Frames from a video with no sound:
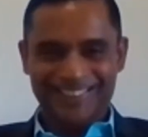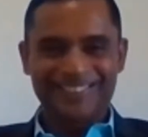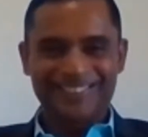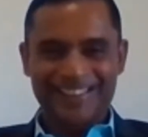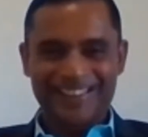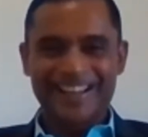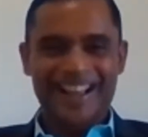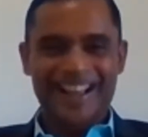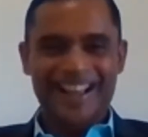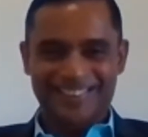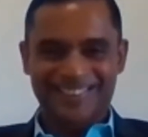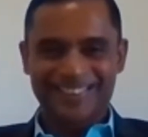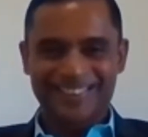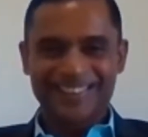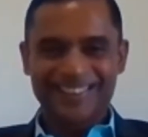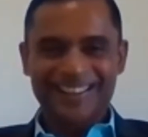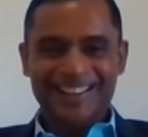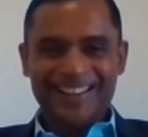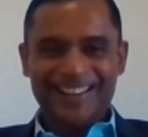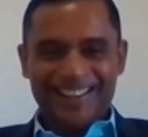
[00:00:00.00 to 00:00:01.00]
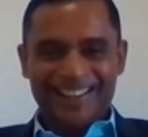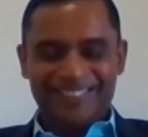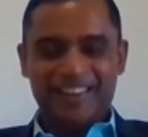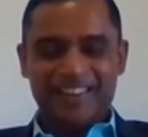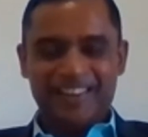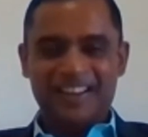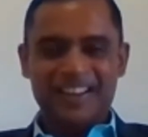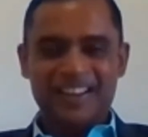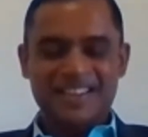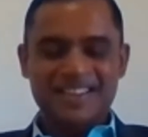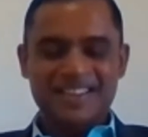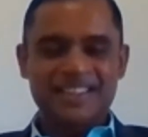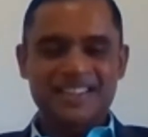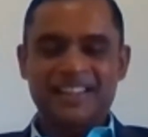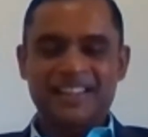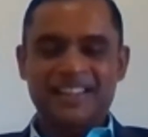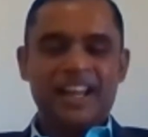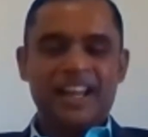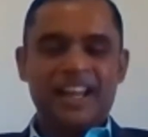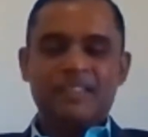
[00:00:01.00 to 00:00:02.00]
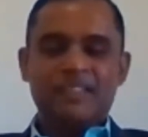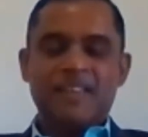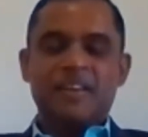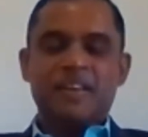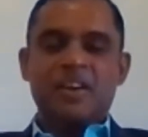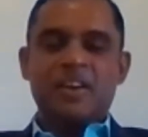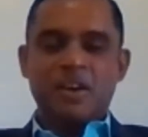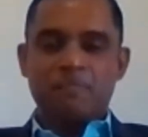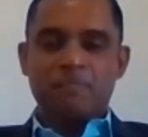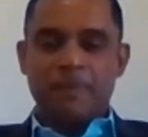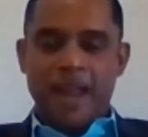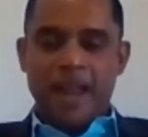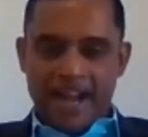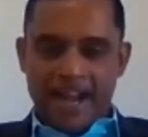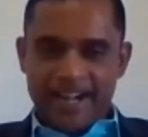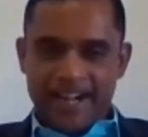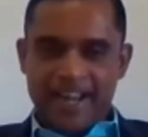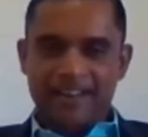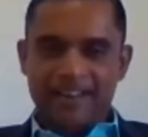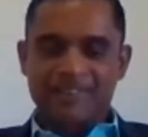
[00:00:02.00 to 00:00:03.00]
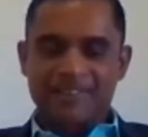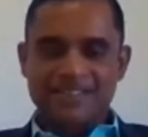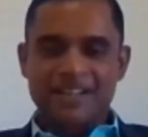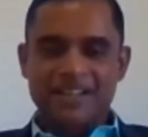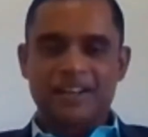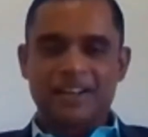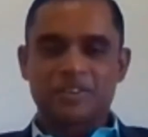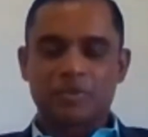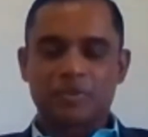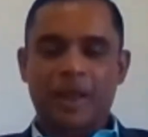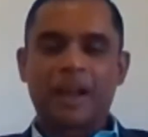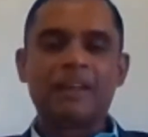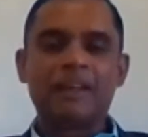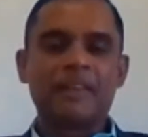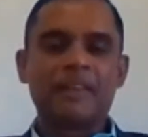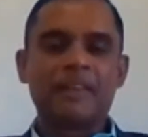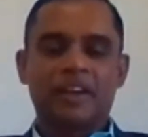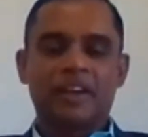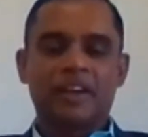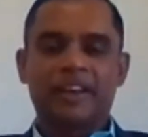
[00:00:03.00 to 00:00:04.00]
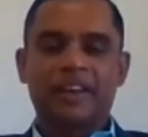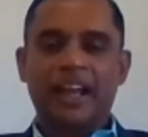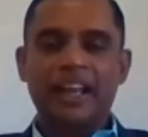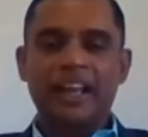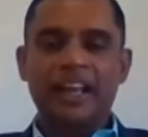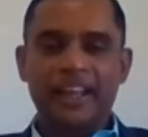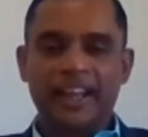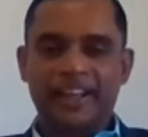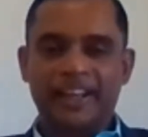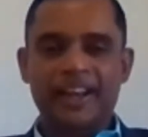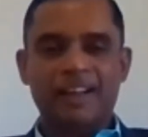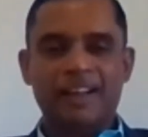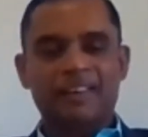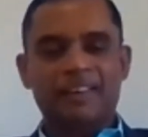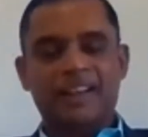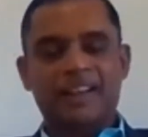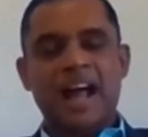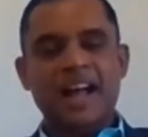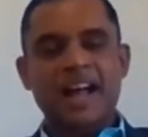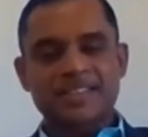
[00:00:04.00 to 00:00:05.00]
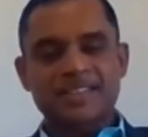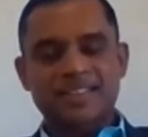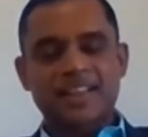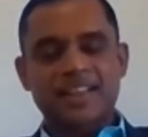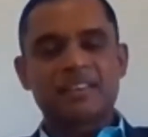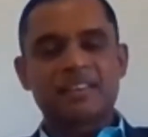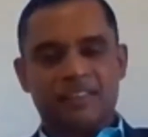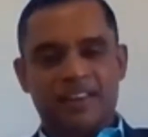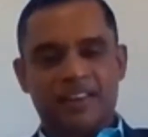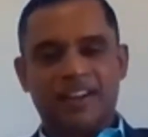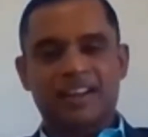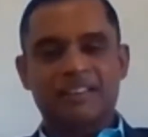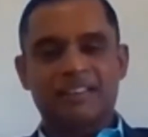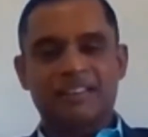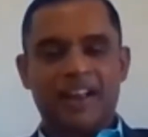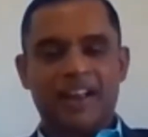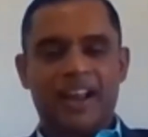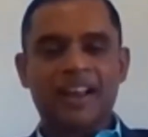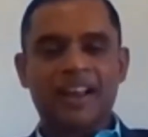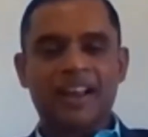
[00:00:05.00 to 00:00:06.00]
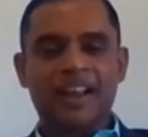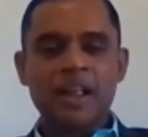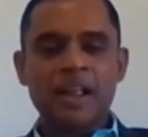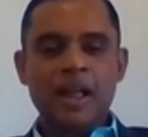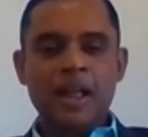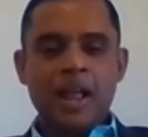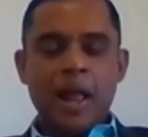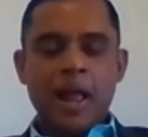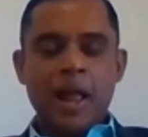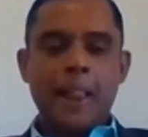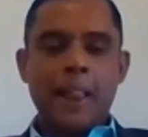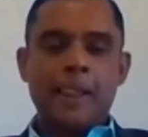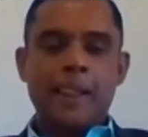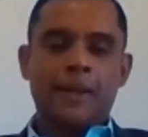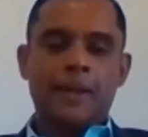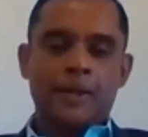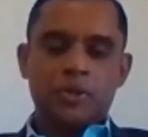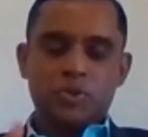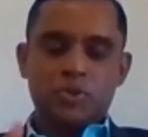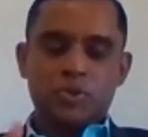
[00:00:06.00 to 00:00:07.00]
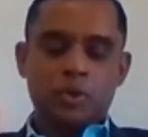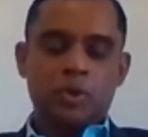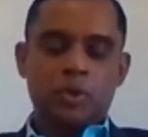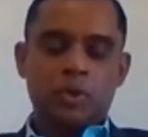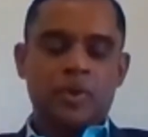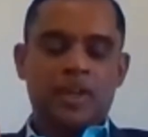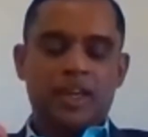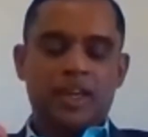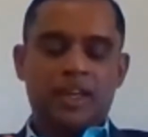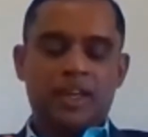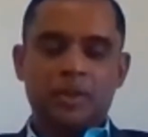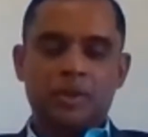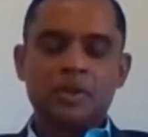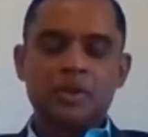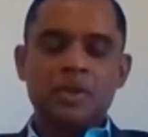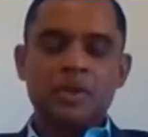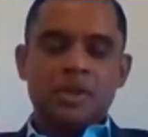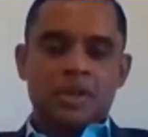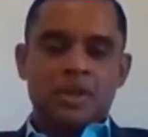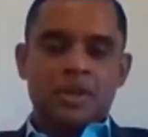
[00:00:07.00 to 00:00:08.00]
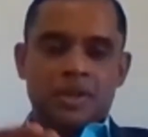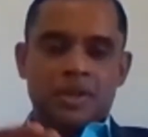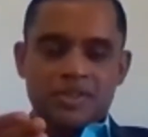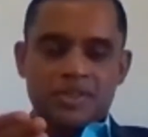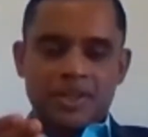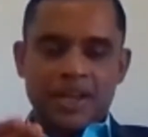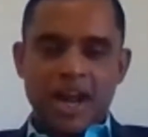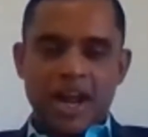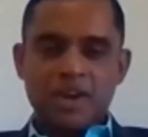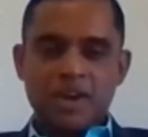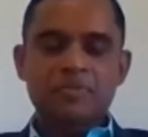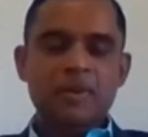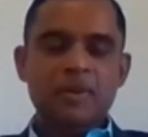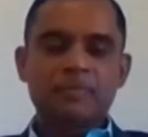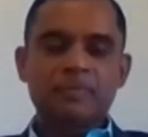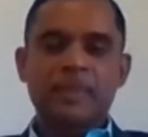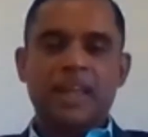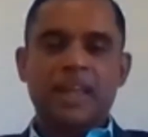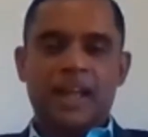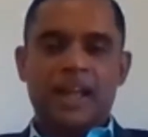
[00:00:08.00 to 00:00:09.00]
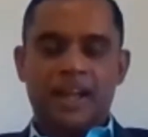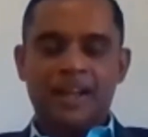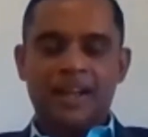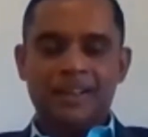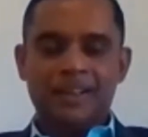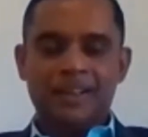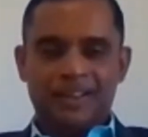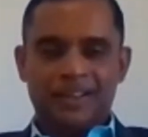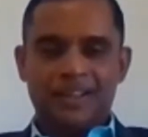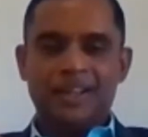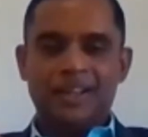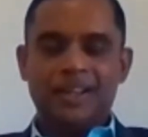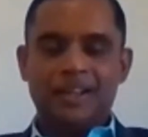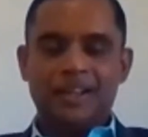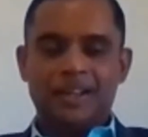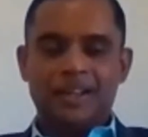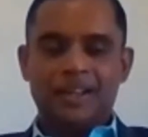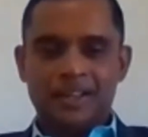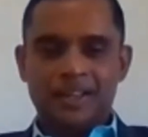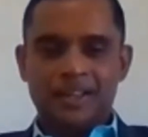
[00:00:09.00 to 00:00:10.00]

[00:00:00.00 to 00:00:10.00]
within us because uh, then we are not planned ourselves well, we are not delegated our task and work well. Uh, so we need to start from there uh,